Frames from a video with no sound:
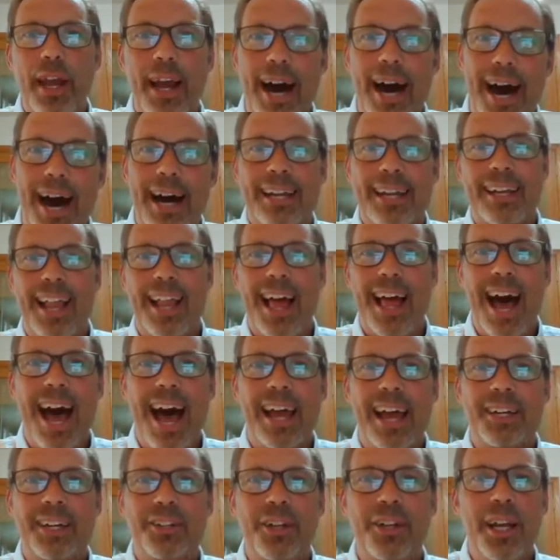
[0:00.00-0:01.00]

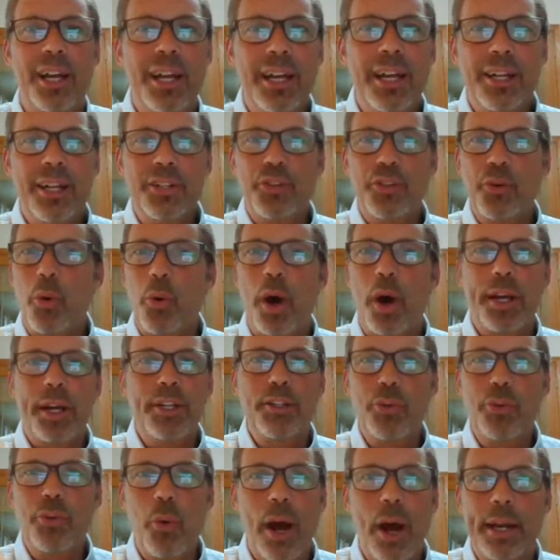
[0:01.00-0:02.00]
Online
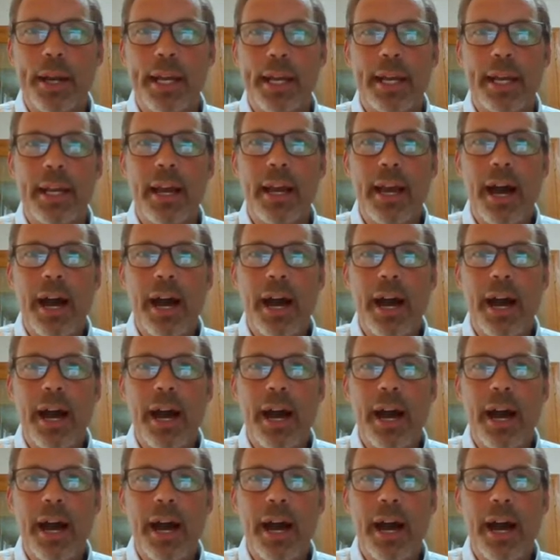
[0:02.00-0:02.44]
2020.